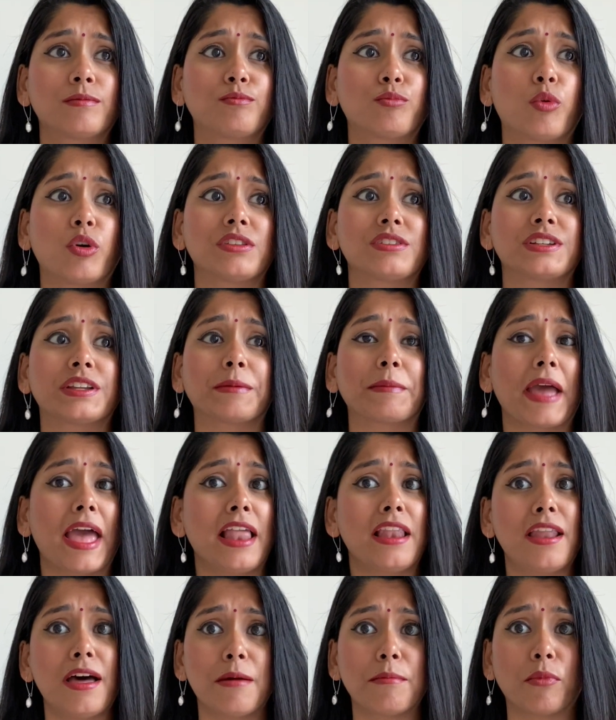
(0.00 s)
what's her name,
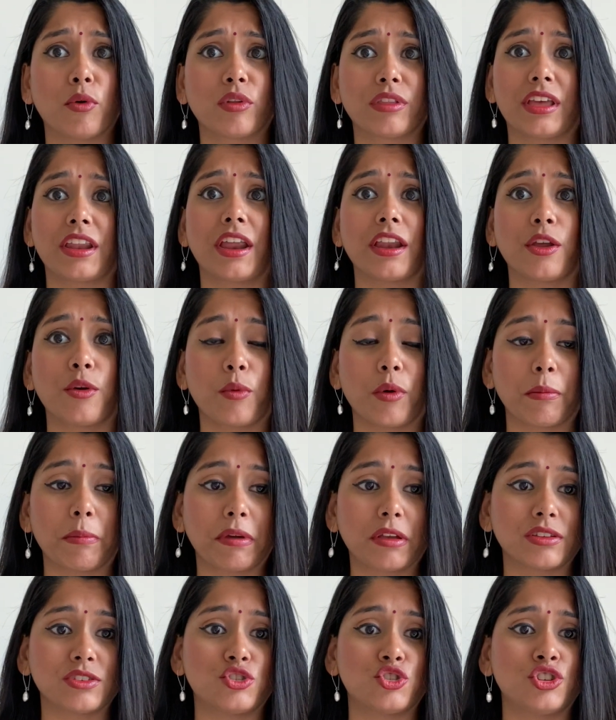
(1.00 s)
Ella, more than anyone,
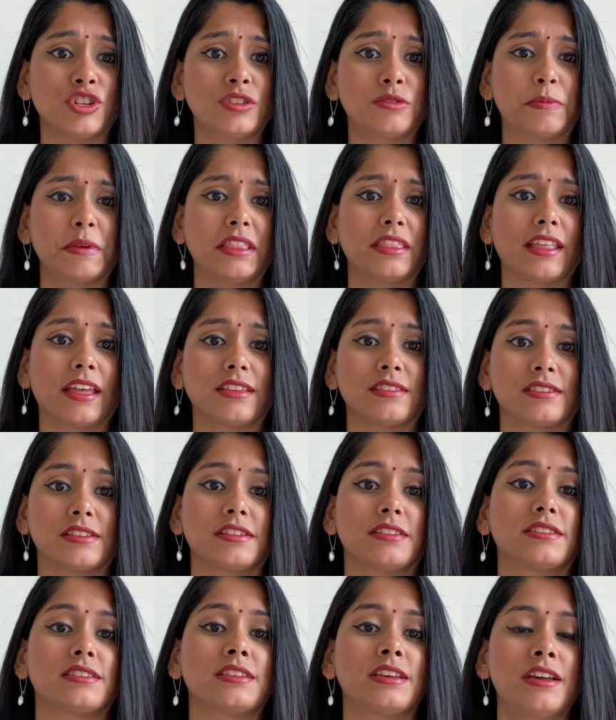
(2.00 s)
because she's been there
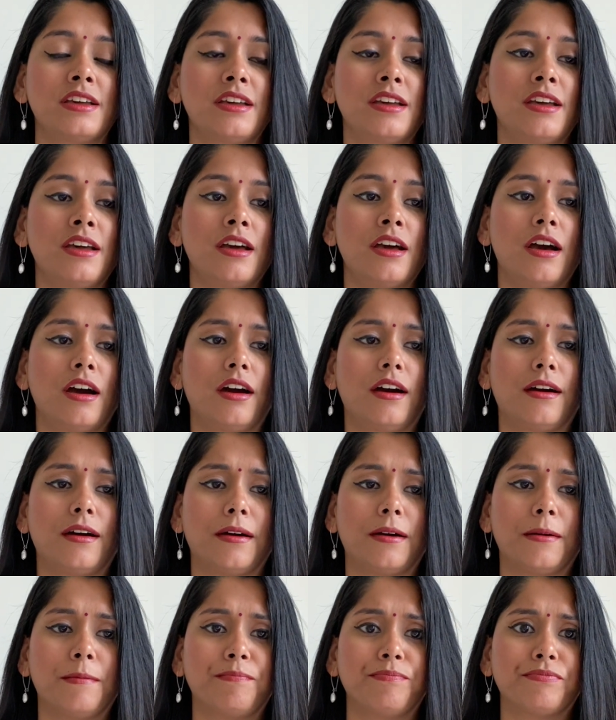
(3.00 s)
since
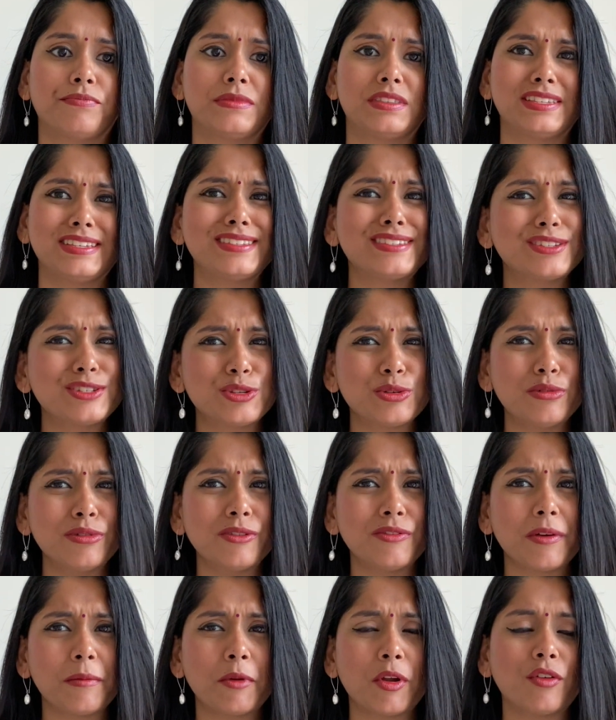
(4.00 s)
season 2,
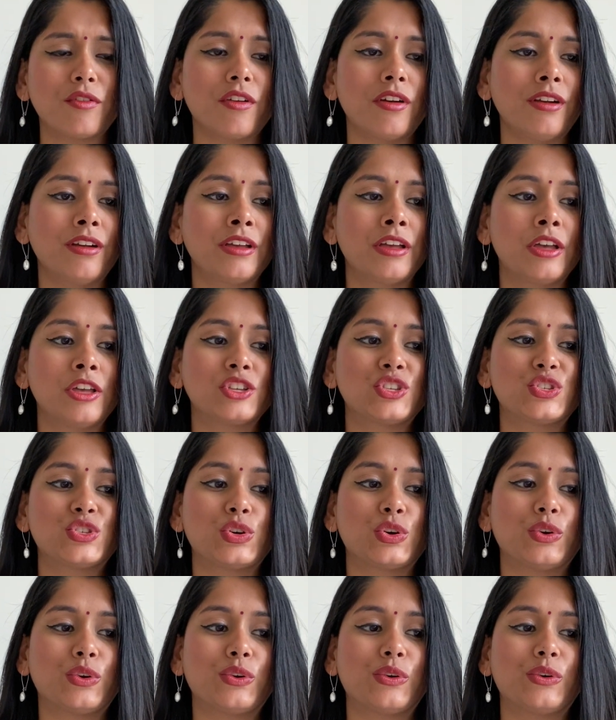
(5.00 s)
if I'm not wrong.
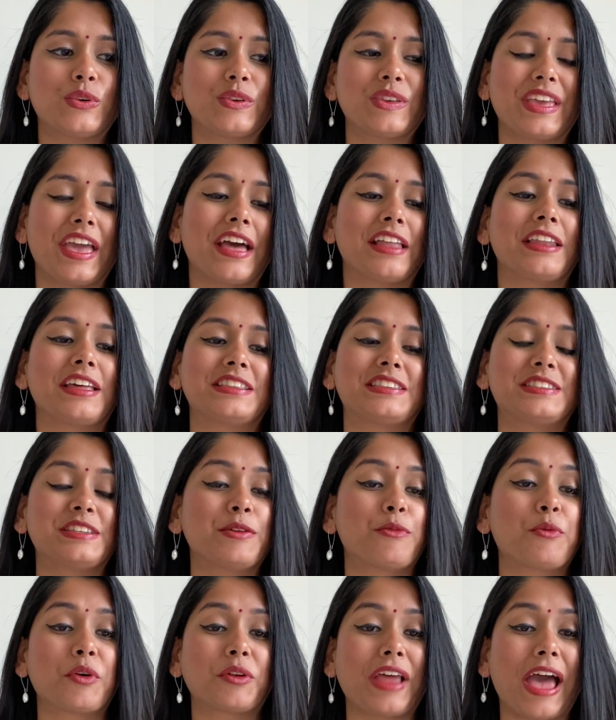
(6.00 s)
So yeah, let's
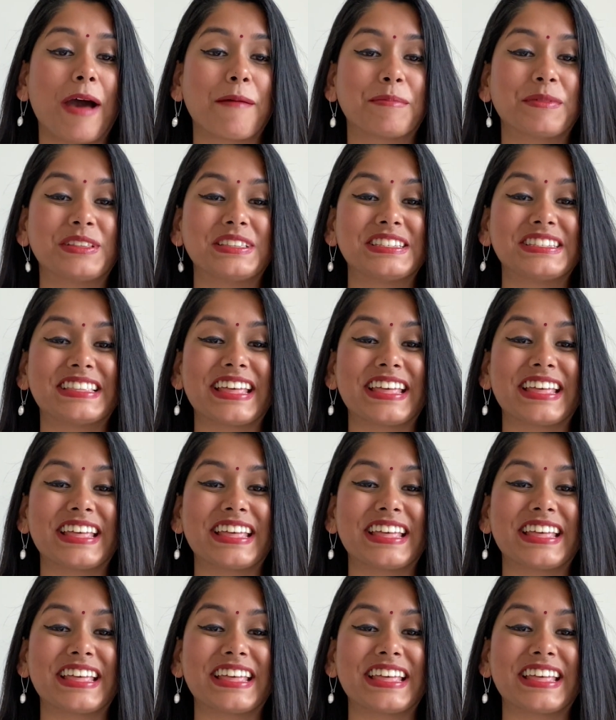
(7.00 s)
see what happens